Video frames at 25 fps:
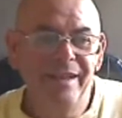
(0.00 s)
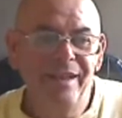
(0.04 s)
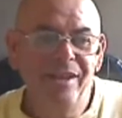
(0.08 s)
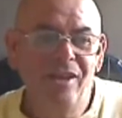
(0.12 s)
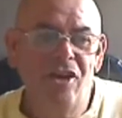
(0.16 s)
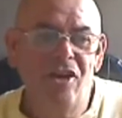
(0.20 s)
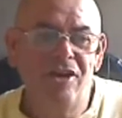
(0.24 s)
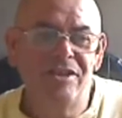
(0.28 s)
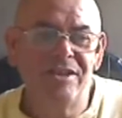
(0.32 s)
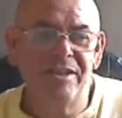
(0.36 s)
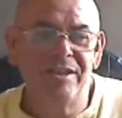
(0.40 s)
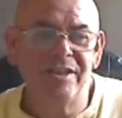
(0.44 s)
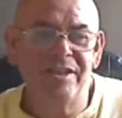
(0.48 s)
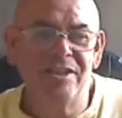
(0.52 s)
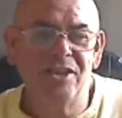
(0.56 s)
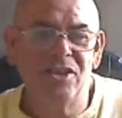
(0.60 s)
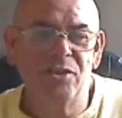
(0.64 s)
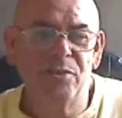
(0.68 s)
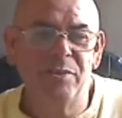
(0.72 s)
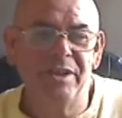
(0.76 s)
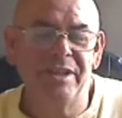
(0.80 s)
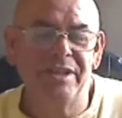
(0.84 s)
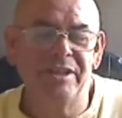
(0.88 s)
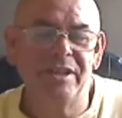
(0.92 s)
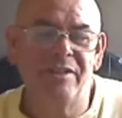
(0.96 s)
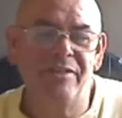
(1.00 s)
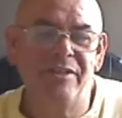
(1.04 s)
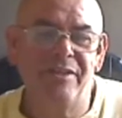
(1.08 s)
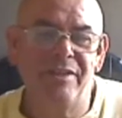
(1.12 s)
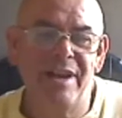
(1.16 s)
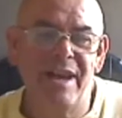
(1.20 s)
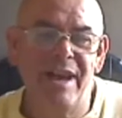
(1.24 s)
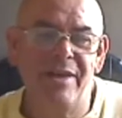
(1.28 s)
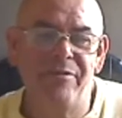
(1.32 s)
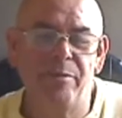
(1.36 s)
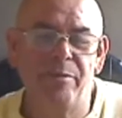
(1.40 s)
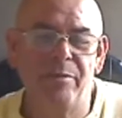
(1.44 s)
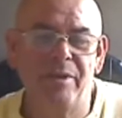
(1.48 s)
Course and distance winner Silver
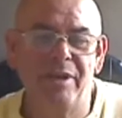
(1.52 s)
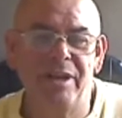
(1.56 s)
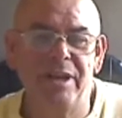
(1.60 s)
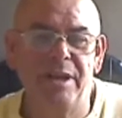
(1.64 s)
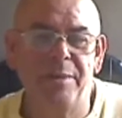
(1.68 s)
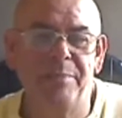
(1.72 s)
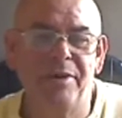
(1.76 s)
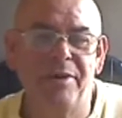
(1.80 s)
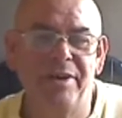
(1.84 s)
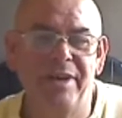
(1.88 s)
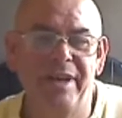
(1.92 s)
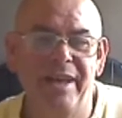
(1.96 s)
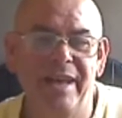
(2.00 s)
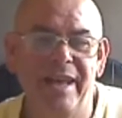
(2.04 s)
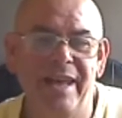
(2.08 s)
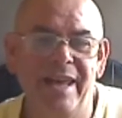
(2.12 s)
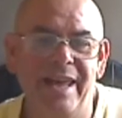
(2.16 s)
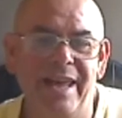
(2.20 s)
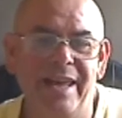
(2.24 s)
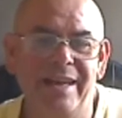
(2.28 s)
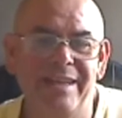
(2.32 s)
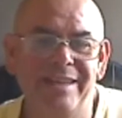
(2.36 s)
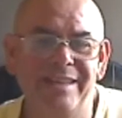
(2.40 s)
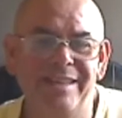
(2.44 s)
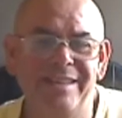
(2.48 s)
Rhyme from the Linderpur Yard.